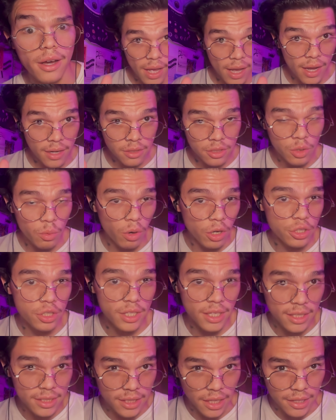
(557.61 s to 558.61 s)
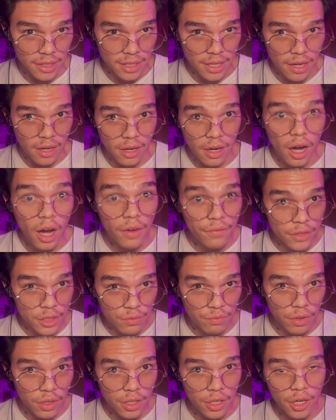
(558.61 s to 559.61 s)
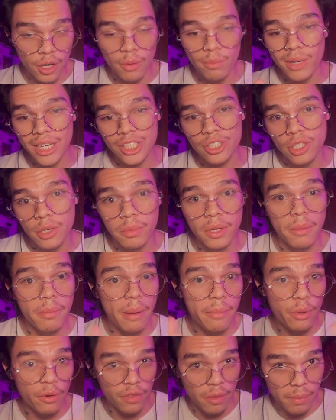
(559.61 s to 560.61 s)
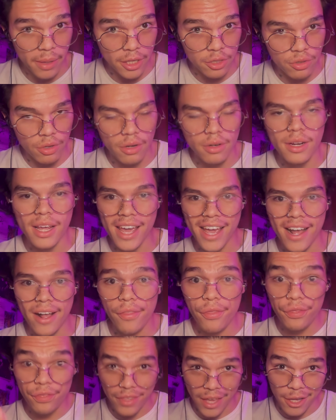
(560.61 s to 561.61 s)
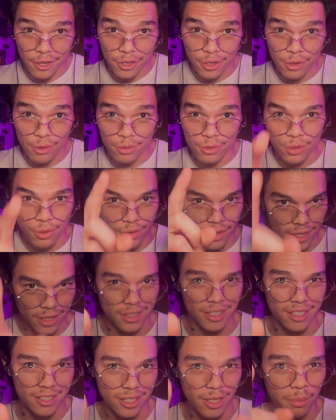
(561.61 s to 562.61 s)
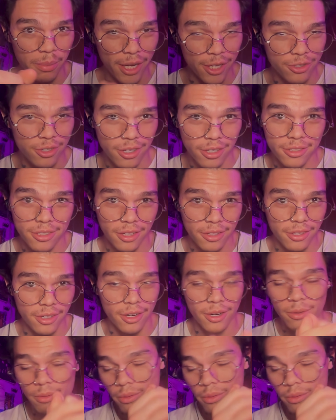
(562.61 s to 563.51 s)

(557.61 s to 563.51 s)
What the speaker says: And to watch the extended cut of this video, make sure to be a member of the Patreon, and thank you to the existing Patreons on there.